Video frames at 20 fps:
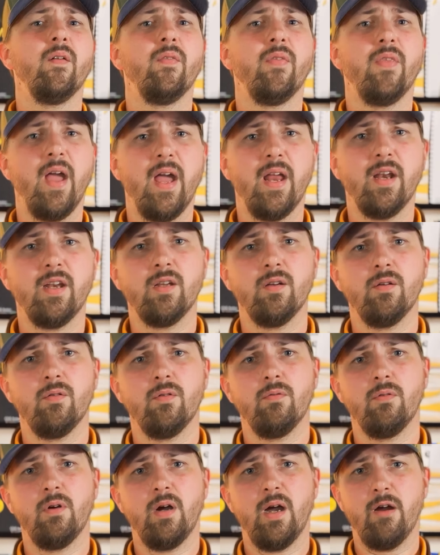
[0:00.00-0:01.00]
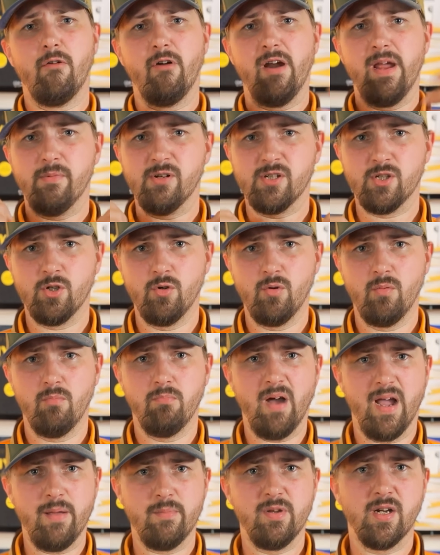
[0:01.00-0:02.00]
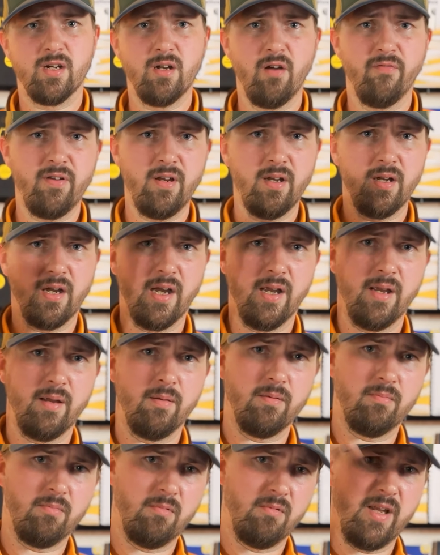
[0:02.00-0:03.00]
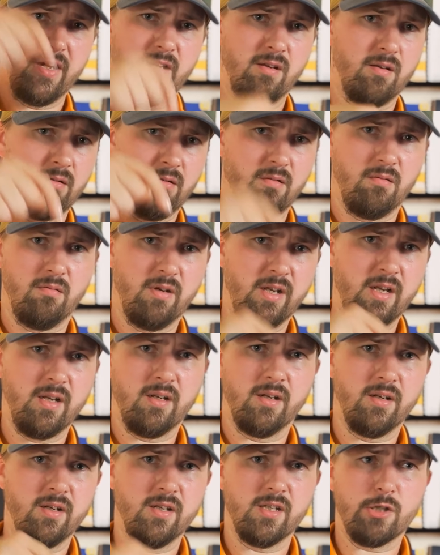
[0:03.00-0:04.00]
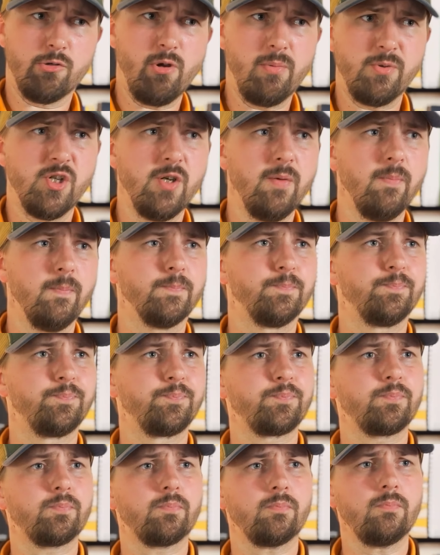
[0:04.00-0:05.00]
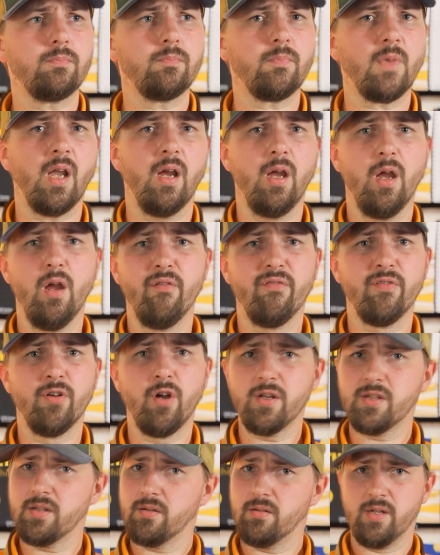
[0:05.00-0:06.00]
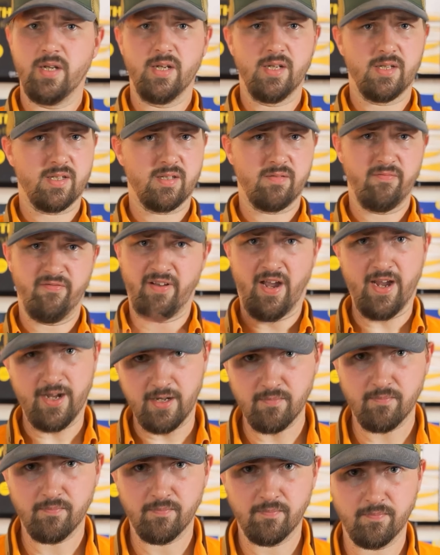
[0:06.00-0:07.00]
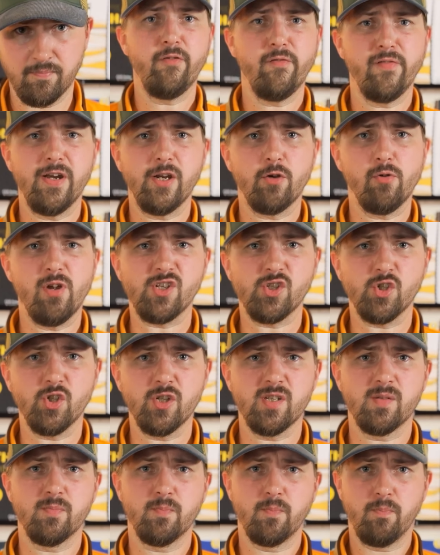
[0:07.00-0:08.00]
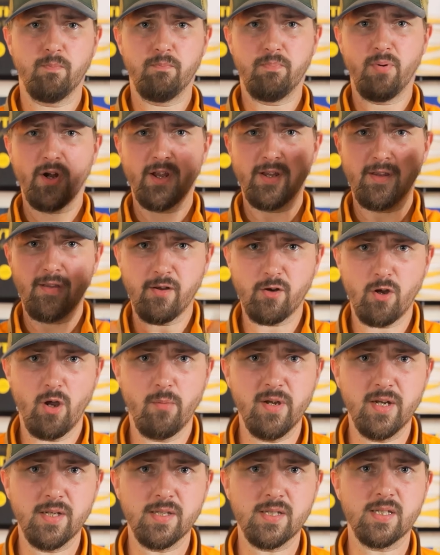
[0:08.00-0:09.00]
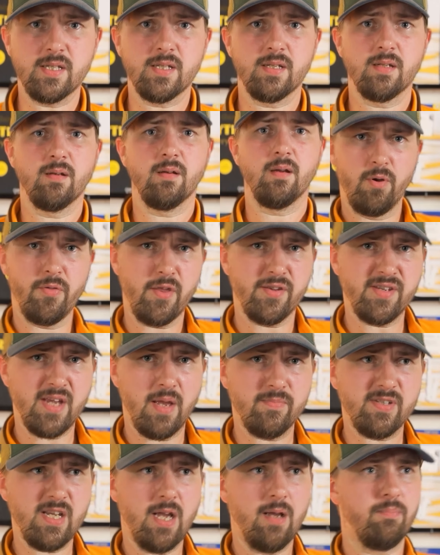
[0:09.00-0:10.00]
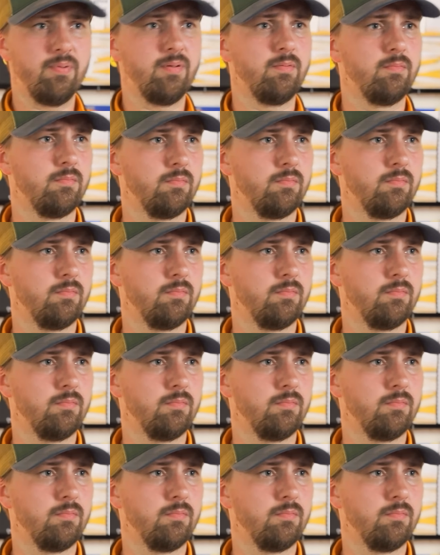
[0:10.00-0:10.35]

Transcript: then you are able to buy me a coffee. I let a link in the description. If not, it's fine. If you have any questions, put it in the comments, put the thumbs up,